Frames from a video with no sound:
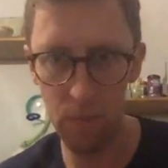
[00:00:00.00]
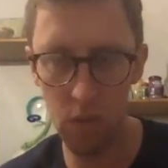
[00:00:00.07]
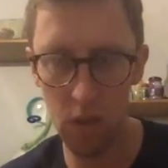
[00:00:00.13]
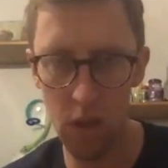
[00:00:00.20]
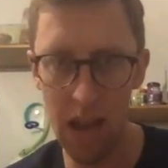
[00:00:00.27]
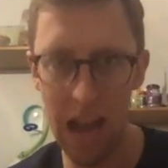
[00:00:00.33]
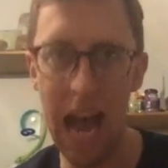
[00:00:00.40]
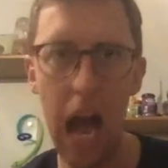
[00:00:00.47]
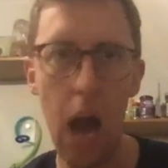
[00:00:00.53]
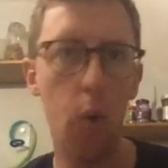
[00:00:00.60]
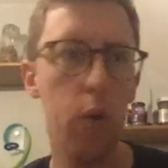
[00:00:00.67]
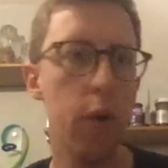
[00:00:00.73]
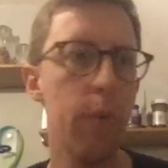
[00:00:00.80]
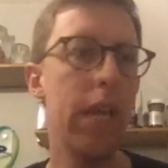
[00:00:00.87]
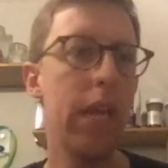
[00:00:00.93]
How
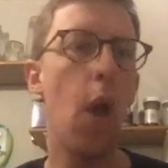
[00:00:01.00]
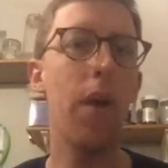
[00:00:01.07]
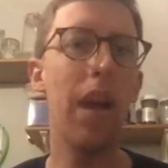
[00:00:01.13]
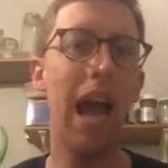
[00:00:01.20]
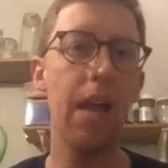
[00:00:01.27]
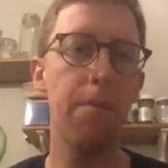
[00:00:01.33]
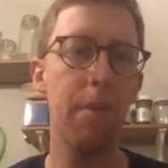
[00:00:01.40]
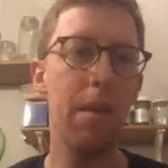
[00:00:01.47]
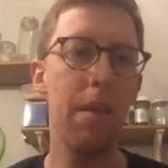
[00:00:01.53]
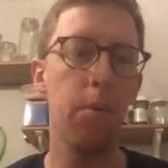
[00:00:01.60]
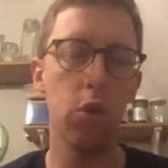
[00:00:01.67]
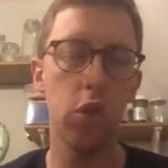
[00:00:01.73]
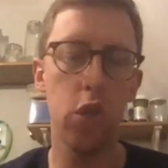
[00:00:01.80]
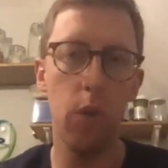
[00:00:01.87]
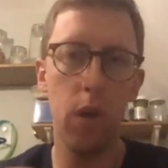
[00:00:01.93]
do we go and add people?
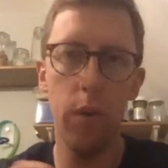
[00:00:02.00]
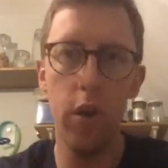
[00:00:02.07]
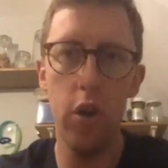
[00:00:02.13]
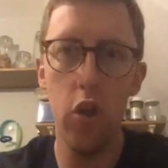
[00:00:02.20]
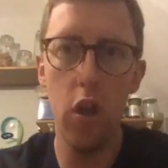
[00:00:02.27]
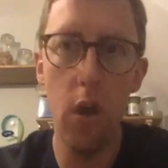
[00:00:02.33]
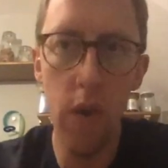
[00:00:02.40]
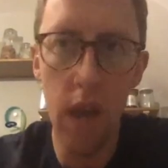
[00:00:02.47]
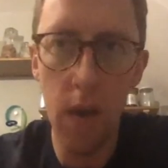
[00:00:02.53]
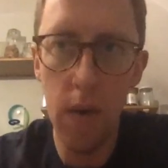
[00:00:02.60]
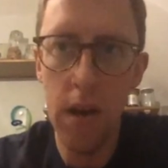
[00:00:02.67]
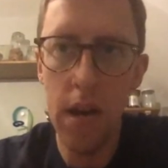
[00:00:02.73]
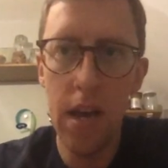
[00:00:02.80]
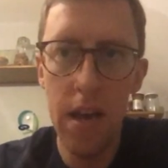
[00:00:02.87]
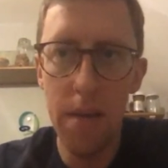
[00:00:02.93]
So what I want to show you,
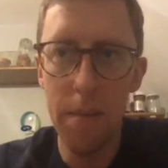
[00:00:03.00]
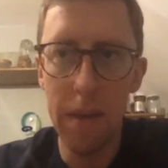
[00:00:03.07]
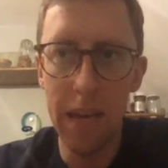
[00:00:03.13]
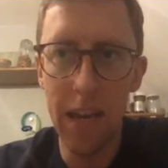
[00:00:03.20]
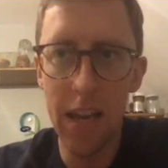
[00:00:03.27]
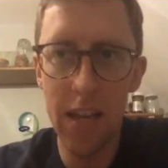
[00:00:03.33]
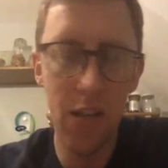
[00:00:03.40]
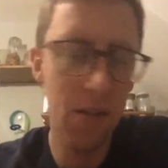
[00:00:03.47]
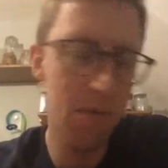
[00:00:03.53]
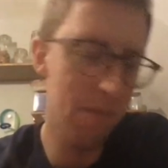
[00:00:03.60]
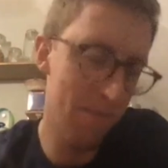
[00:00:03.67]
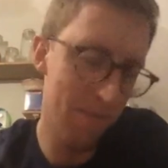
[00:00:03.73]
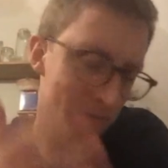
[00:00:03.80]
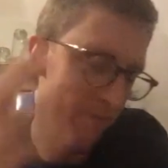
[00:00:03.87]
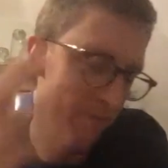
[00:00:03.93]
because
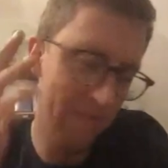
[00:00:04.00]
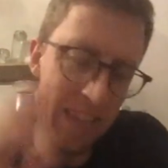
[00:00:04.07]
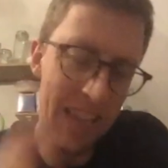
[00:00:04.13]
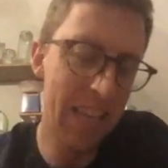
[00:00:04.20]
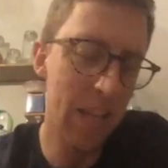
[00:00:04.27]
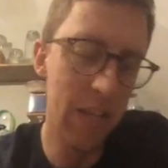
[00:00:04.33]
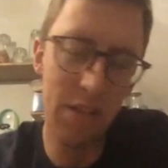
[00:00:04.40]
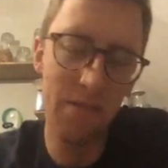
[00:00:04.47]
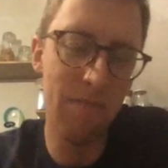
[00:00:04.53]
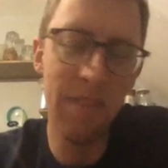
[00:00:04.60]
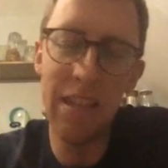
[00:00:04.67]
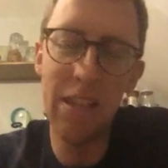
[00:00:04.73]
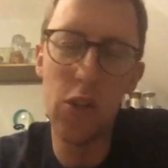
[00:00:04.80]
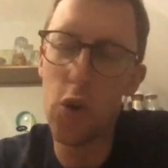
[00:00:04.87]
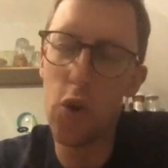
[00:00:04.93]
Linda's
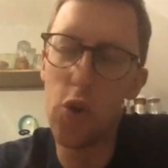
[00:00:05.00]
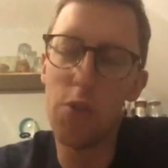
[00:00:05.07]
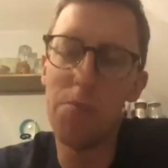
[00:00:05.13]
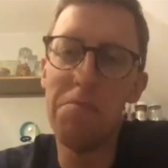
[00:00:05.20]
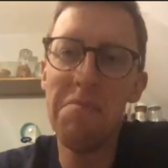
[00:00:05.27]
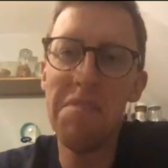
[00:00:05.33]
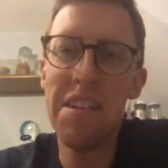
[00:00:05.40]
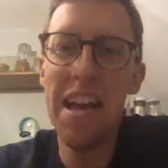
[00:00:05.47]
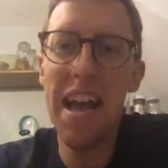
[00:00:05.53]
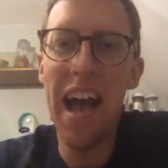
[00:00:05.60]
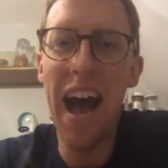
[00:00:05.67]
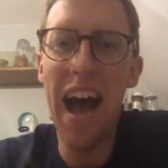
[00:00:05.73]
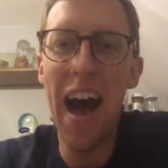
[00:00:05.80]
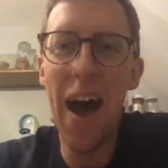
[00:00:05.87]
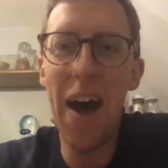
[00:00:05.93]
awesome,
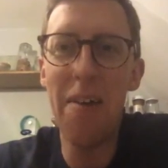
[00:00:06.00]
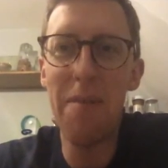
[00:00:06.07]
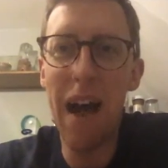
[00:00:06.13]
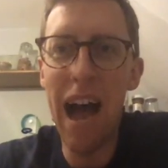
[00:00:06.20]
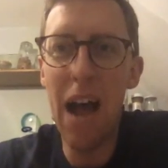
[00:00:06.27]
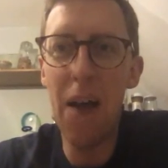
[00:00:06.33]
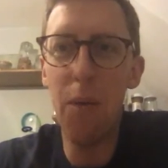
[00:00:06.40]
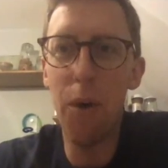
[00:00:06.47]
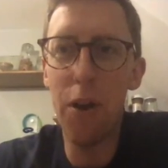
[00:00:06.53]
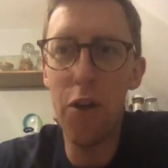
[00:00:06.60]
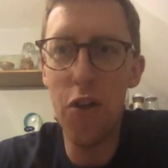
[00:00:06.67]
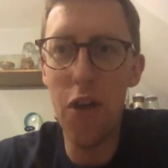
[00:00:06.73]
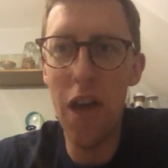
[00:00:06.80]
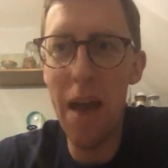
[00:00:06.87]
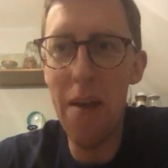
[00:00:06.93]
I want to
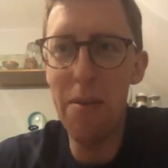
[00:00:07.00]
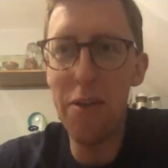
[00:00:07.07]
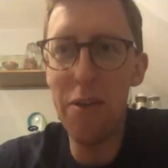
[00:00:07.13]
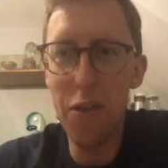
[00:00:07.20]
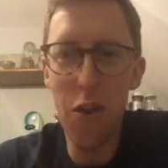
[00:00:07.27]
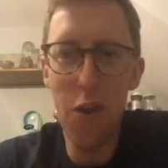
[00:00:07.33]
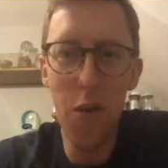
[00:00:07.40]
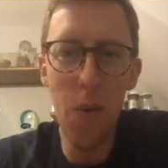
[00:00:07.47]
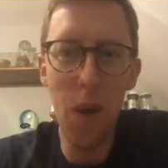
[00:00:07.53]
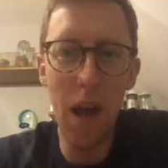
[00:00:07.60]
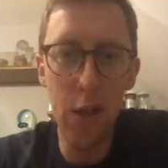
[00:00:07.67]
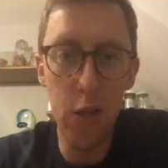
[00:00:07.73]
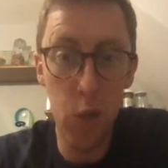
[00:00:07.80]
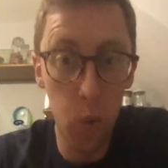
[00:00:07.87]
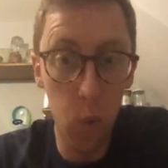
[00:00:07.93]
share with you a
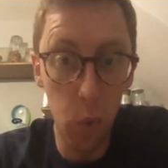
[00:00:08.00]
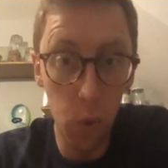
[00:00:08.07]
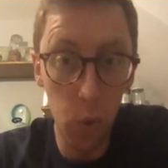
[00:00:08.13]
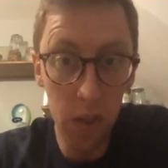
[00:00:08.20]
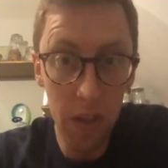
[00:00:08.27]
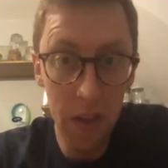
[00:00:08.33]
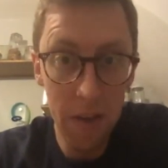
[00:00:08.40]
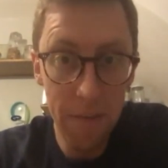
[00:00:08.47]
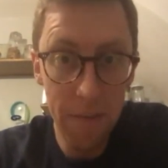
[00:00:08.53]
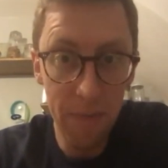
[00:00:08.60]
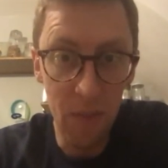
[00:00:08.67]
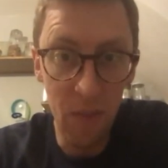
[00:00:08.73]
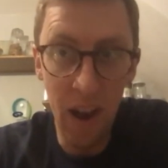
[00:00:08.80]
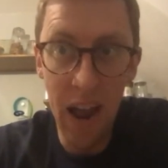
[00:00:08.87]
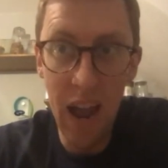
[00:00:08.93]
tool,
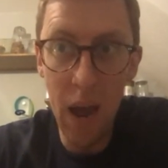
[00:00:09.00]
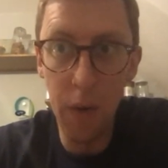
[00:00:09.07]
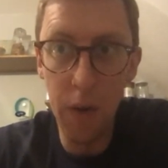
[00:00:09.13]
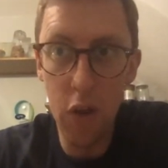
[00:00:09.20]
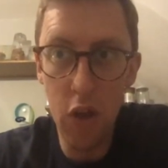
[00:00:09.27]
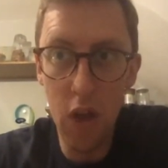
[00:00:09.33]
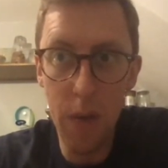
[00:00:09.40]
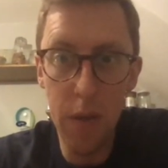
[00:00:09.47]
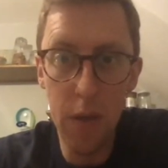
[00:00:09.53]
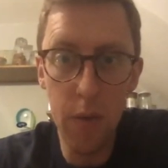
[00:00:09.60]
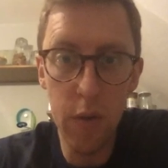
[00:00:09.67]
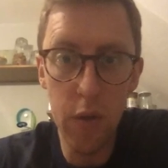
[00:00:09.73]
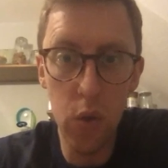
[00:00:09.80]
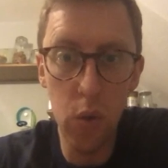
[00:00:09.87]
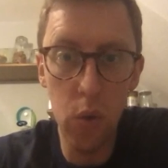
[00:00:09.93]
right? I want to share with you a
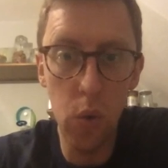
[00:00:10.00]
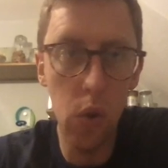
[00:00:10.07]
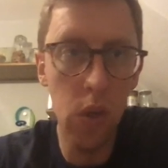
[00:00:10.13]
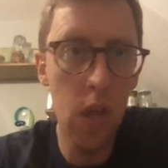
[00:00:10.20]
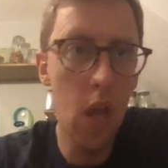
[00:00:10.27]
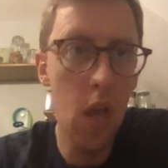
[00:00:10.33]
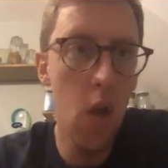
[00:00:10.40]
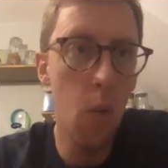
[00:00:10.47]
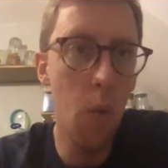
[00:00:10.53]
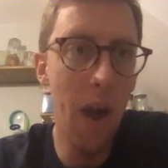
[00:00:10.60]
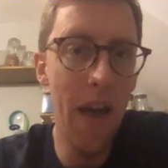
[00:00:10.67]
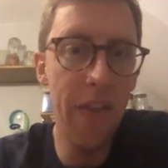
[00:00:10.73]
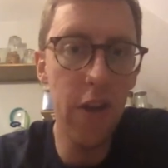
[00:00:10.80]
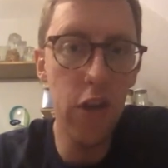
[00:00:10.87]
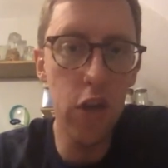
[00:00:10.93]
tool where
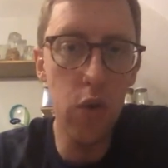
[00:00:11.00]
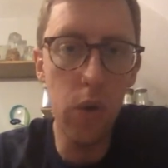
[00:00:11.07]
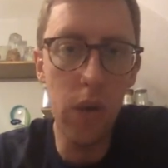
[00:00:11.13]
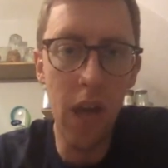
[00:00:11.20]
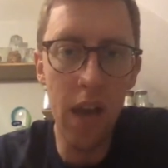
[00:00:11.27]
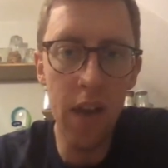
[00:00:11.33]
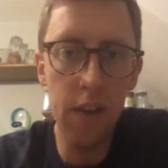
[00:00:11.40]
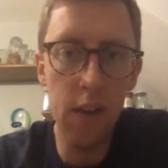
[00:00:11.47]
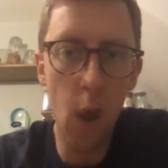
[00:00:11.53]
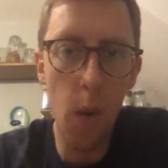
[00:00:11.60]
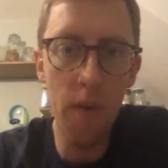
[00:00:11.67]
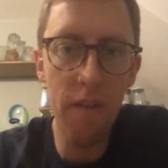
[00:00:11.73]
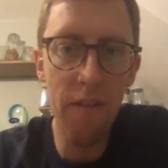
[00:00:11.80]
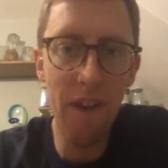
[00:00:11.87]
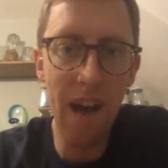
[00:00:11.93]
that you can go
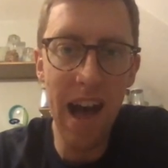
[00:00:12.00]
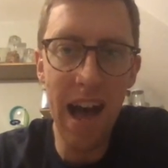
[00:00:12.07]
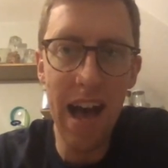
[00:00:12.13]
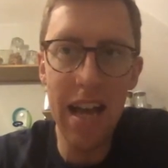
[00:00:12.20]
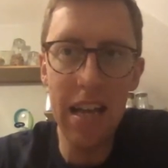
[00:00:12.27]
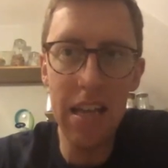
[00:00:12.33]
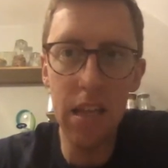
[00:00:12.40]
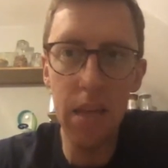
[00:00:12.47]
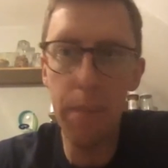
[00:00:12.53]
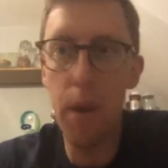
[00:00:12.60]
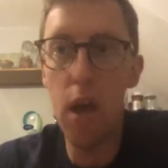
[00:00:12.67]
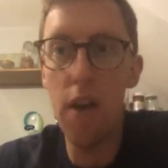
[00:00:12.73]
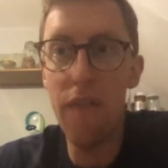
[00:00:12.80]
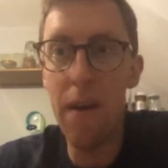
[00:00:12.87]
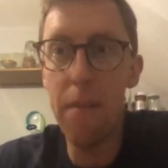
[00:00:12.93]
and find the
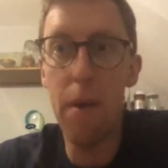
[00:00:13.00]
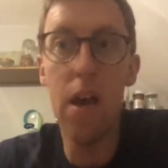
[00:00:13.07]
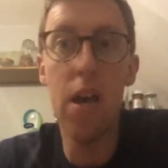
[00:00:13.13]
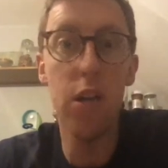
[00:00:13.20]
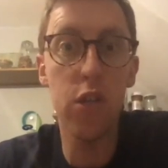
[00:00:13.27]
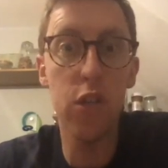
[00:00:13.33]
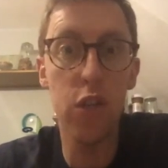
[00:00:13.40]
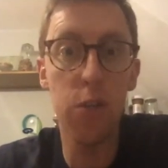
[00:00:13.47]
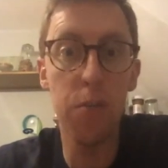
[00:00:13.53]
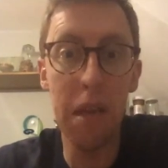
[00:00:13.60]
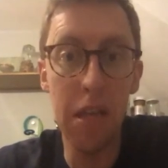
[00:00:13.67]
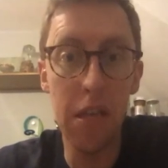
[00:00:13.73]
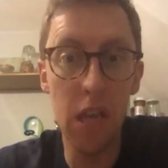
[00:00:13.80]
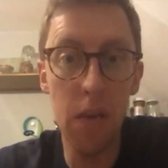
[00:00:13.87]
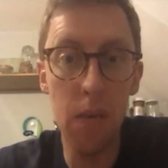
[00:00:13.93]
perfect person to speak
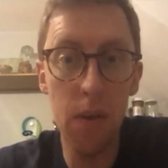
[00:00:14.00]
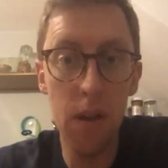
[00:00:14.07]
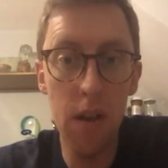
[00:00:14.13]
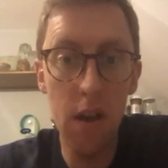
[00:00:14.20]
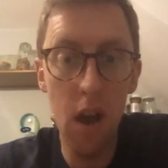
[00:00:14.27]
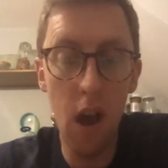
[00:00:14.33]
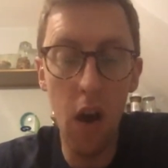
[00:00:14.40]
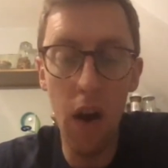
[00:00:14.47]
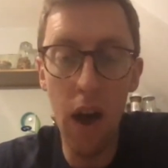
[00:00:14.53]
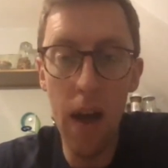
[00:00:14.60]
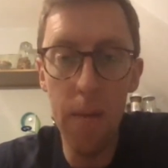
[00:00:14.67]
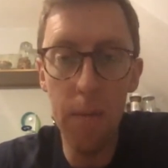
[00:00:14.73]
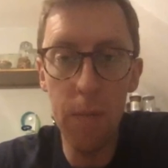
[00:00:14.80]
to, all right?